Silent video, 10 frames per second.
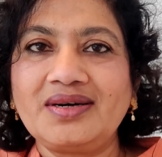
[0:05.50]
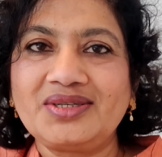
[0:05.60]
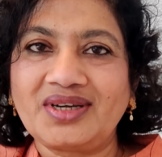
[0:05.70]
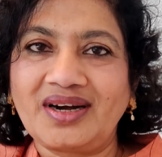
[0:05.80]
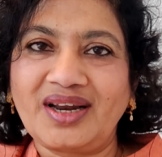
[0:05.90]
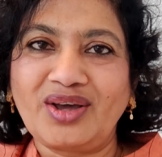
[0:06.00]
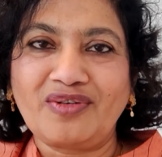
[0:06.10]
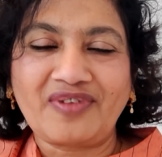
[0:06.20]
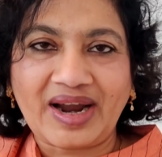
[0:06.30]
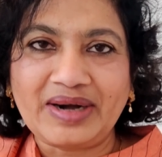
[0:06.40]
third Sunday
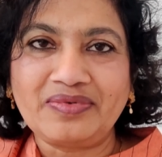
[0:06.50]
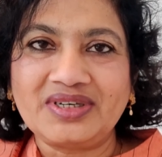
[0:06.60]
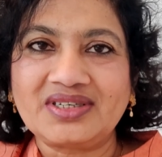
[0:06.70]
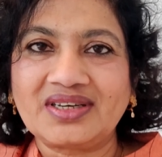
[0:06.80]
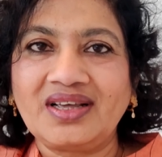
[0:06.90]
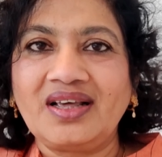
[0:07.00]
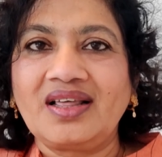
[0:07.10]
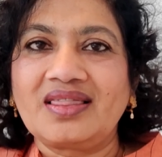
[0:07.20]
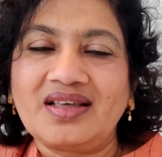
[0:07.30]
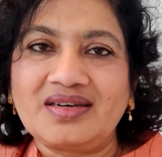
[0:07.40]
of Advent,
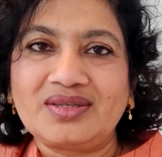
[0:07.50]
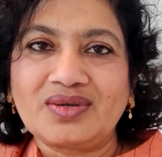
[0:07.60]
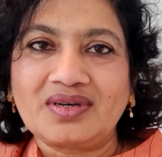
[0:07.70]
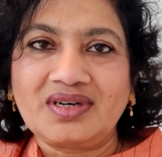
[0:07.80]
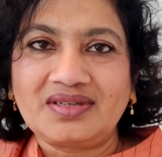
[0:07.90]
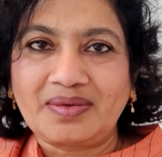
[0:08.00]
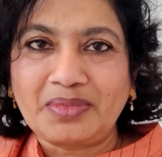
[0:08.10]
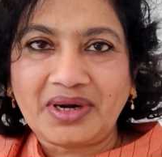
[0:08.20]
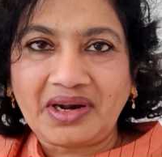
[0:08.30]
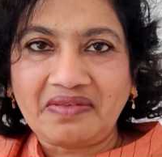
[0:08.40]
that is on
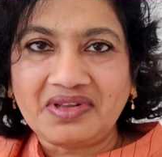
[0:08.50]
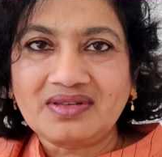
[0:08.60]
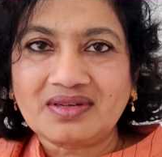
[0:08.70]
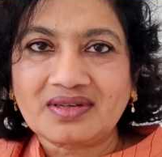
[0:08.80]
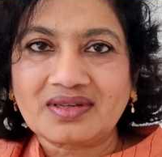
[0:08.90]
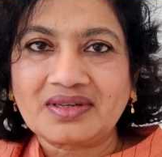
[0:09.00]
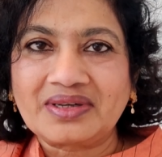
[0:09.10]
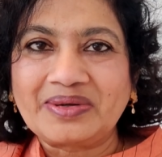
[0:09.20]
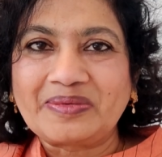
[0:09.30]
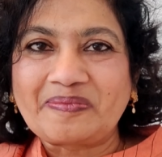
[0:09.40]
December 11th.
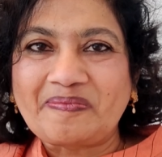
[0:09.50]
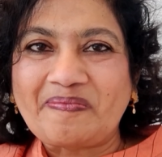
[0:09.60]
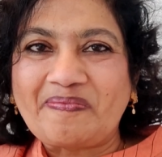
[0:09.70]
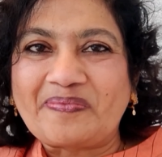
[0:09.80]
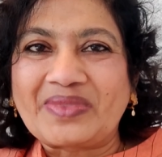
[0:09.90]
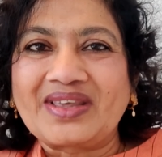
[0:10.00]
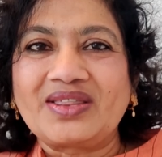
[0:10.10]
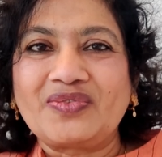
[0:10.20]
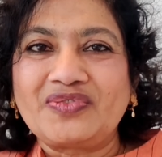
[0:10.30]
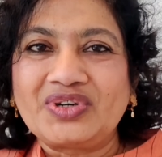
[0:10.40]

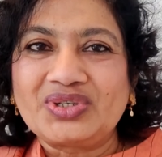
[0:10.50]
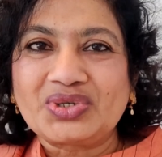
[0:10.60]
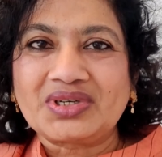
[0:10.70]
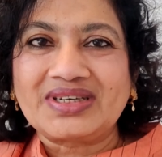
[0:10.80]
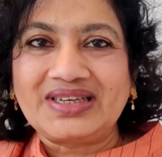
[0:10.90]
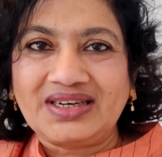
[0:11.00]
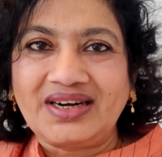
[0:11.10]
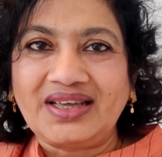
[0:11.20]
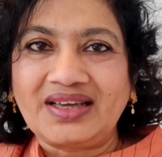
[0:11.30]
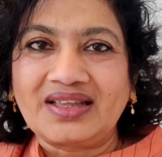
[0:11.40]
The first
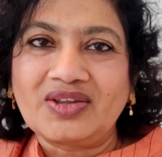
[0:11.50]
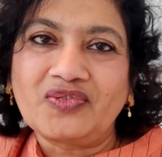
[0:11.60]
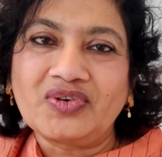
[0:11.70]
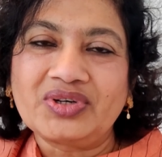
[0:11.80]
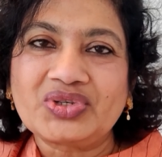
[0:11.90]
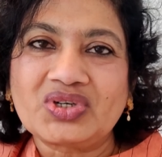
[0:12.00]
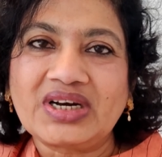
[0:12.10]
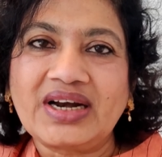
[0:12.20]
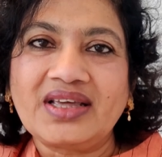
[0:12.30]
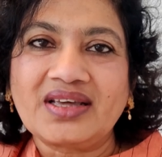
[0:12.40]

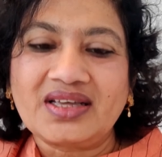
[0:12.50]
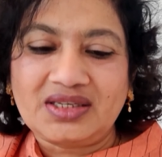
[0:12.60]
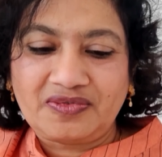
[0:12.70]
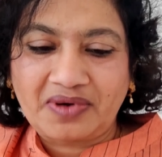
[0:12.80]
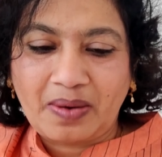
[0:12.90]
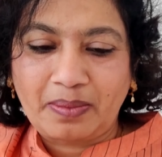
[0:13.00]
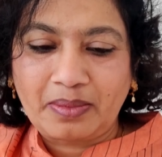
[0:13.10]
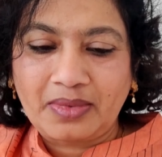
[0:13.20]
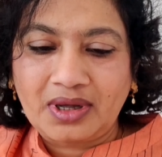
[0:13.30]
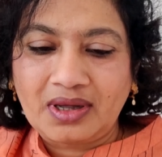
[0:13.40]
reading is
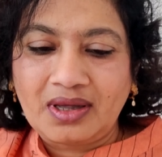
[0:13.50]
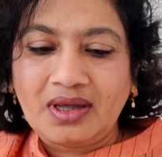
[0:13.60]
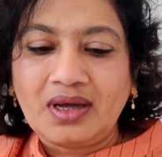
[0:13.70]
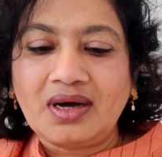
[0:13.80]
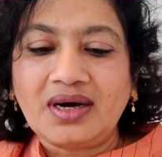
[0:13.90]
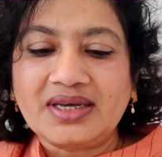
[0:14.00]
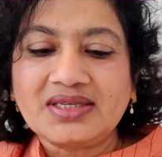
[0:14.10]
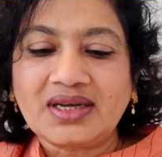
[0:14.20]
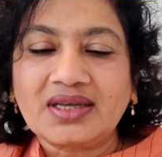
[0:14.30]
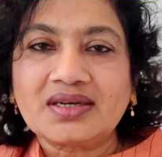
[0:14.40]
from
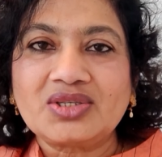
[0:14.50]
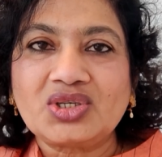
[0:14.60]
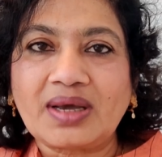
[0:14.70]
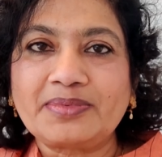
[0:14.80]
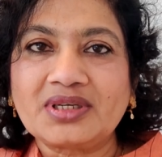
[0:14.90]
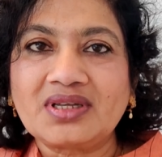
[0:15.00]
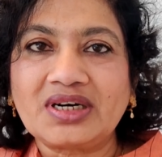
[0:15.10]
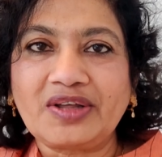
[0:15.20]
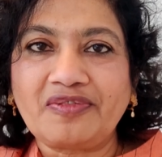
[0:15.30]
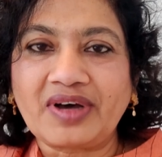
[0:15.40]
Isaiah chapter
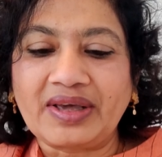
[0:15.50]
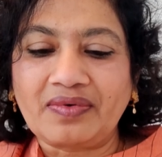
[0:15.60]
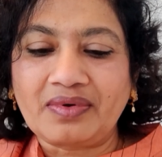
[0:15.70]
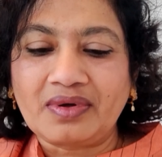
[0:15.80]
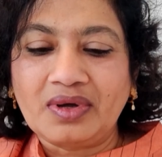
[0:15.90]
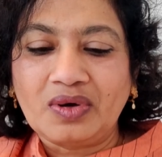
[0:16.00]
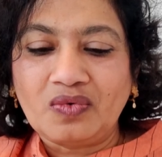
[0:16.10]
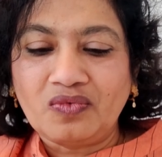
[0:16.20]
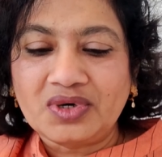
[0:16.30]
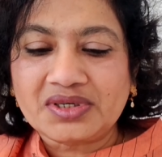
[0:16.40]
35
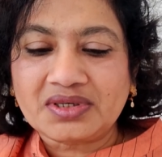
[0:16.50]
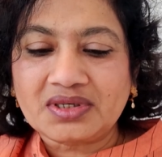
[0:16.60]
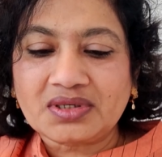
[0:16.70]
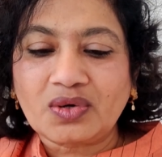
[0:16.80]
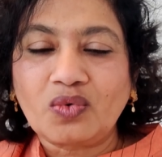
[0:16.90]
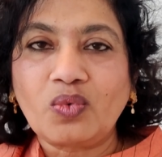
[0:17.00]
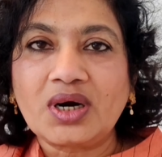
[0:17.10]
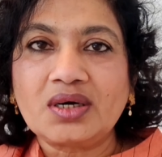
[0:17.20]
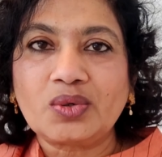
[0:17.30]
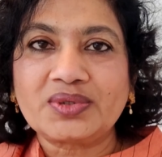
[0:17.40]
verses
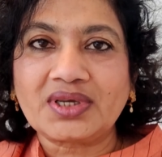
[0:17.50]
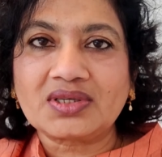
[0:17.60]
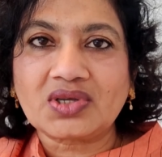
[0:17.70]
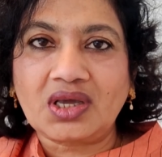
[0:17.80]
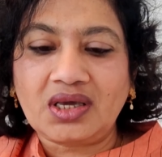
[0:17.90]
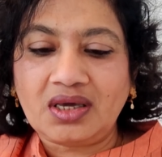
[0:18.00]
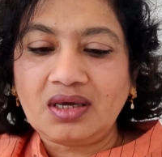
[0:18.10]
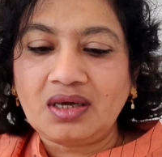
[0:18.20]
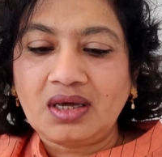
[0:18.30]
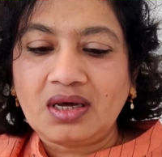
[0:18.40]
1 to
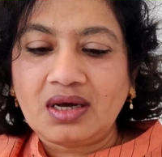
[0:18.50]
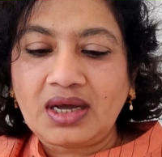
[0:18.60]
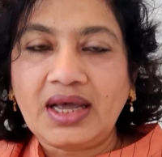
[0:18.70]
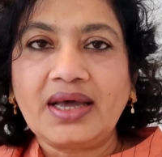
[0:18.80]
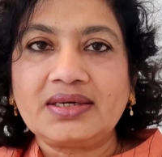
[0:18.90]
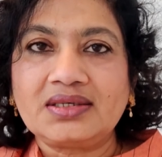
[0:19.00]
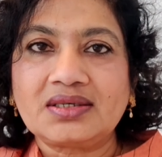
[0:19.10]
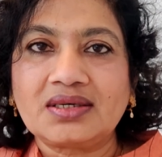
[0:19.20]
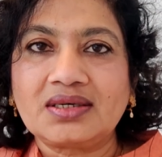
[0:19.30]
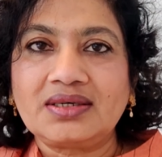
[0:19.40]
6a
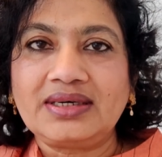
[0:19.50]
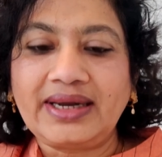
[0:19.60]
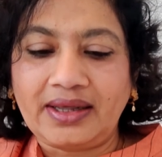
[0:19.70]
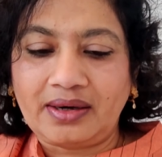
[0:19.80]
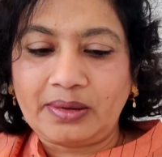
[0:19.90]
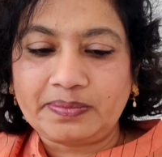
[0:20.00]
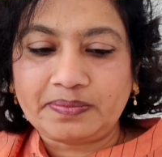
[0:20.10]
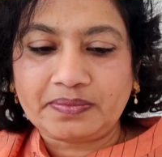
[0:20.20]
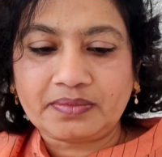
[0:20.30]
and 10.